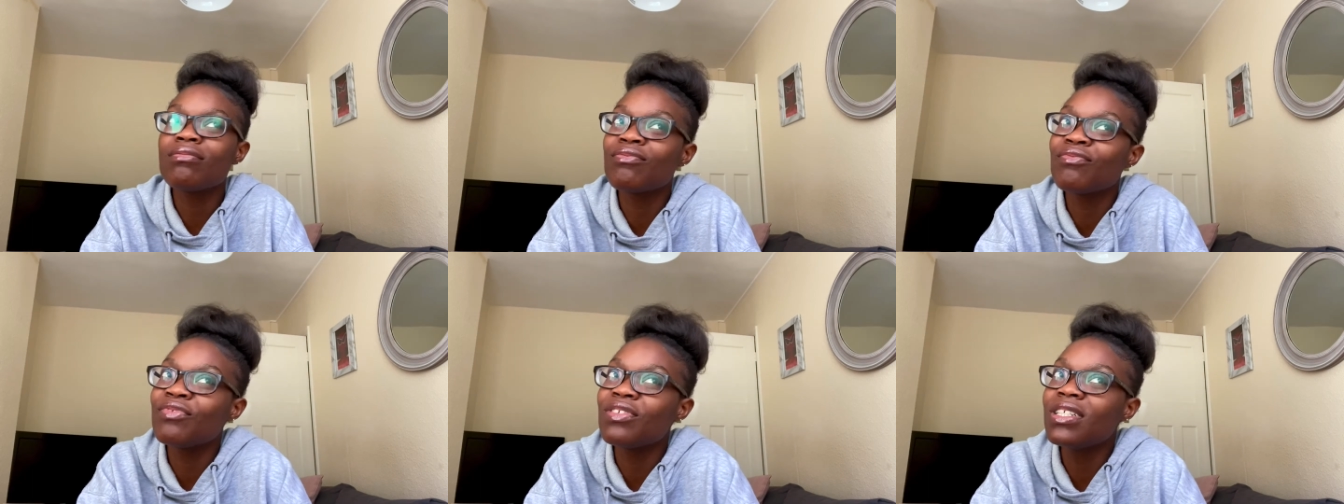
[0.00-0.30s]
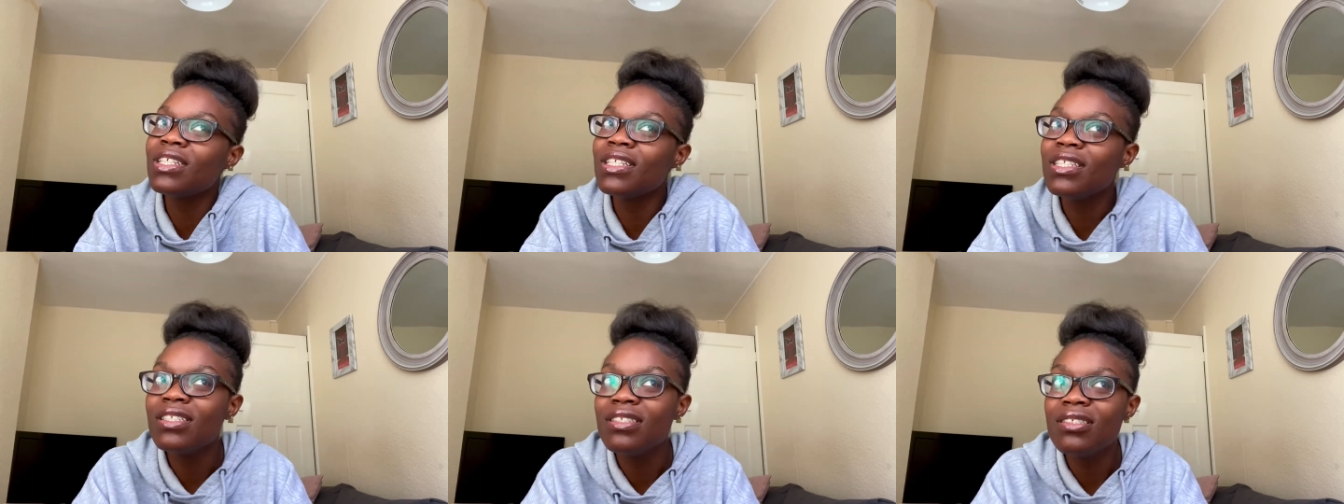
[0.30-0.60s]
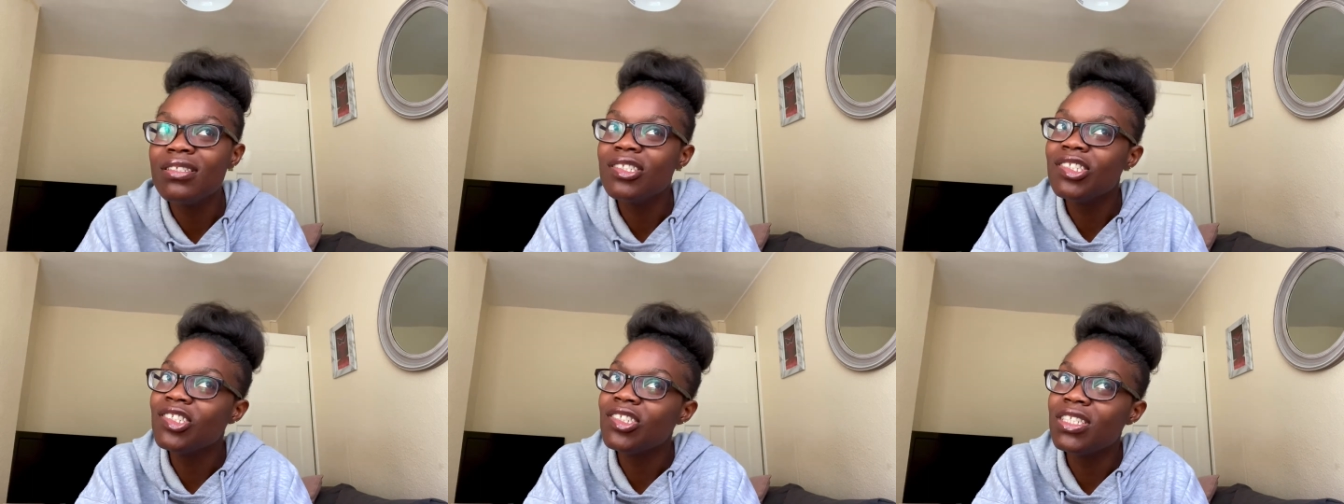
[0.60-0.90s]
really
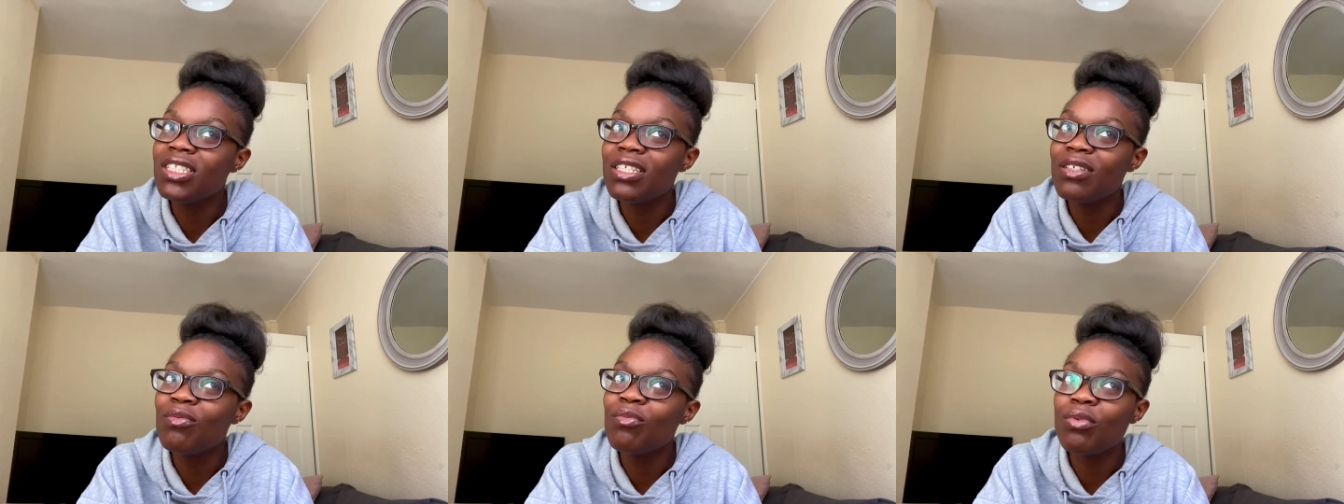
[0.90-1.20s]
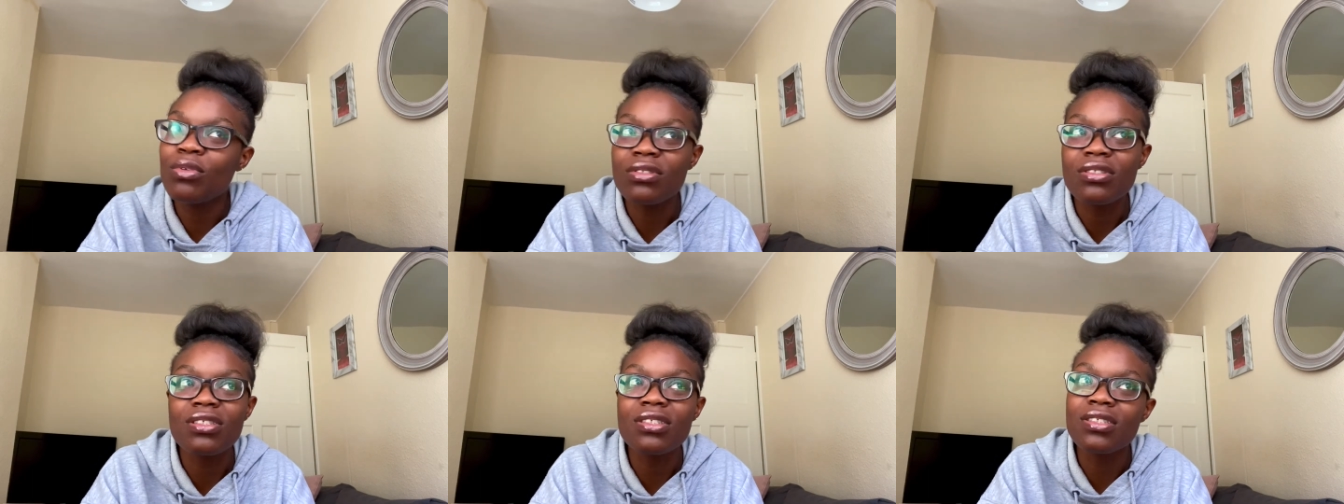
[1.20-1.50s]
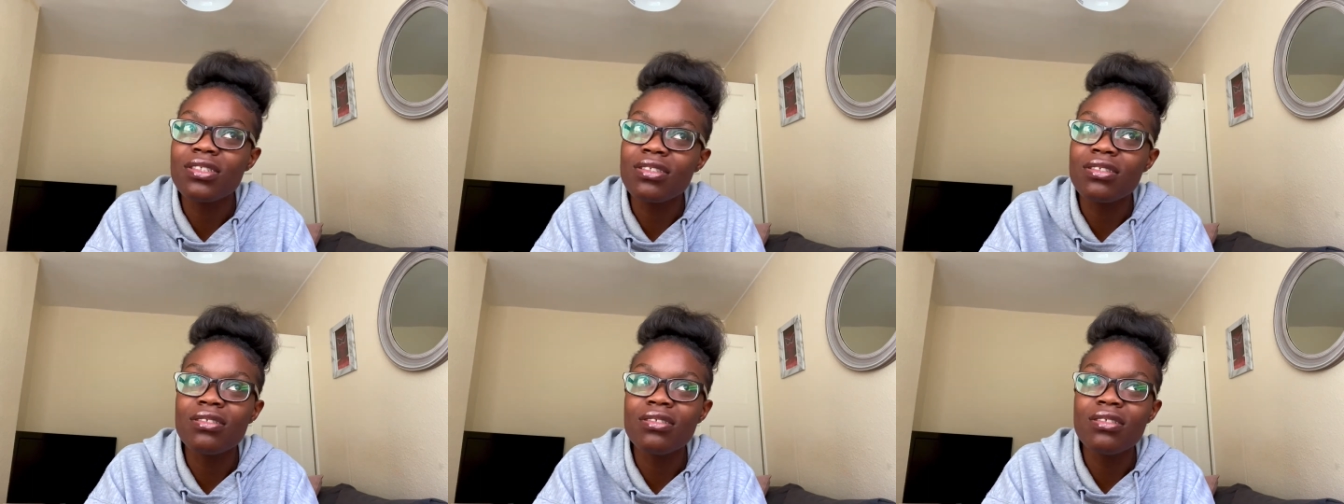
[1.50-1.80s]
usually want
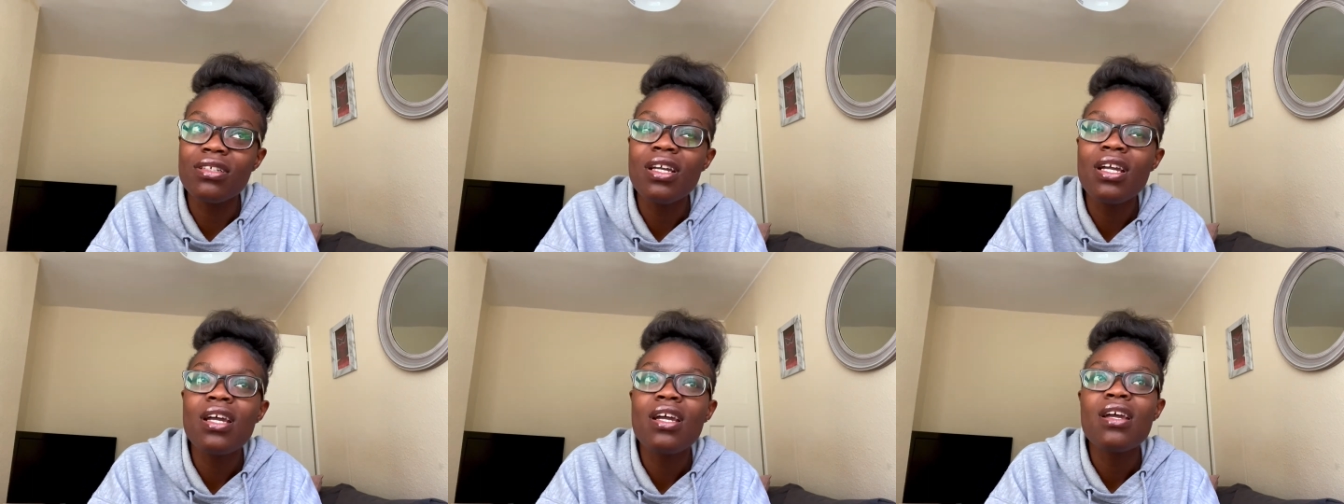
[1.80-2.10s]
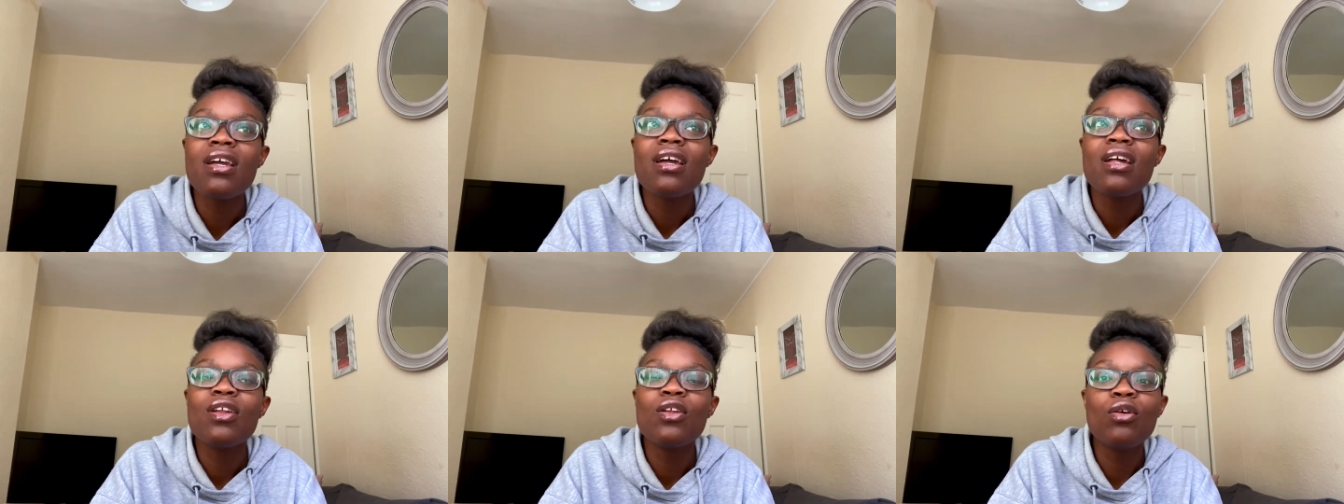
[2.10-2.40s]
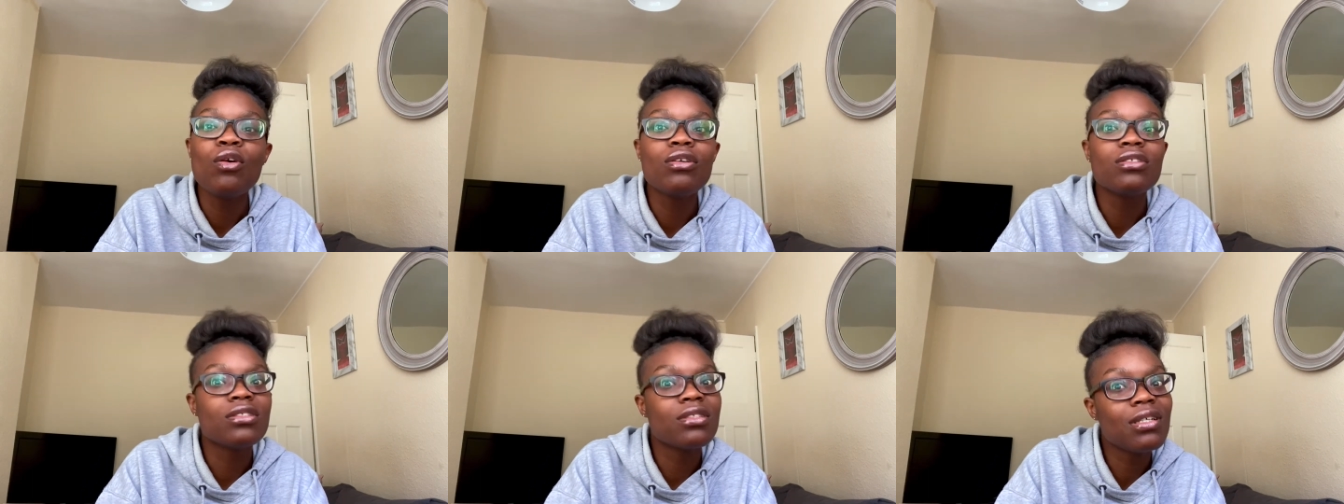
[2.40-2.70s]
to
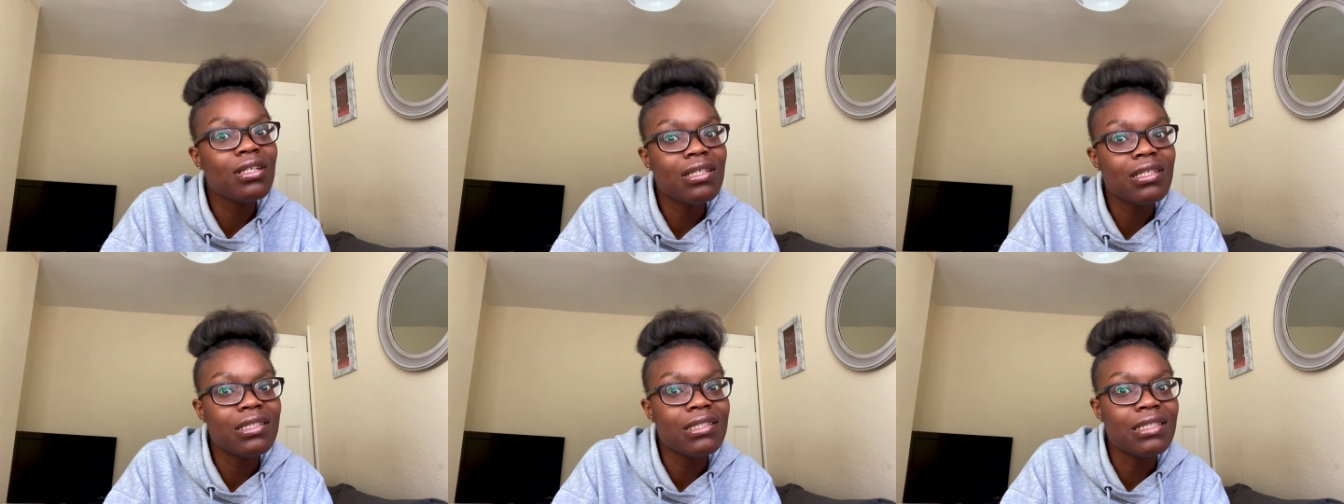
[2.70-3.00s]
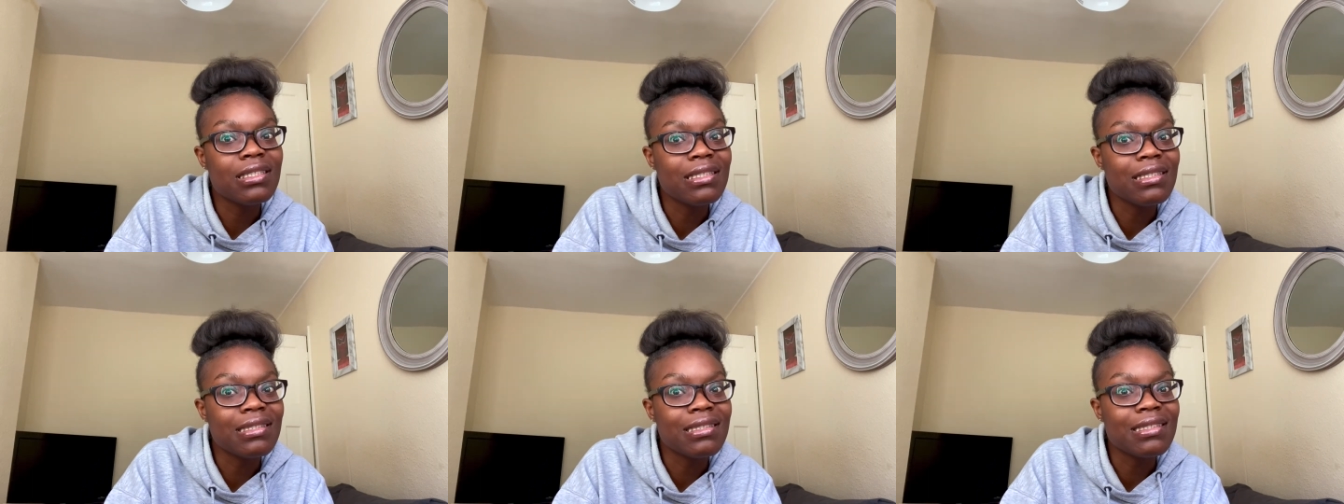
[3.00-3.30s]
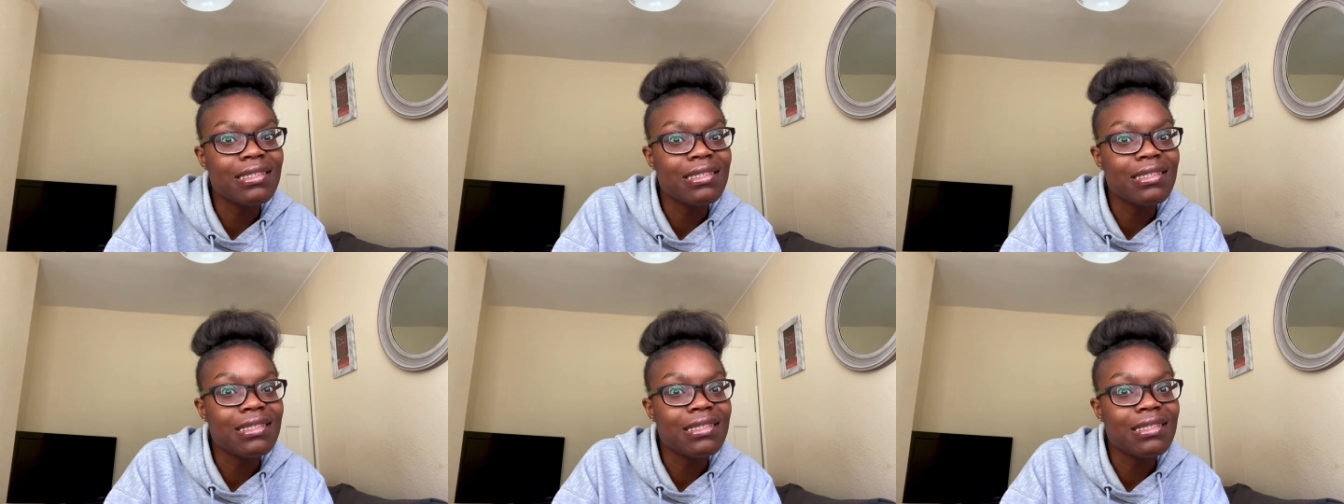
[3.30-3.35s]
look good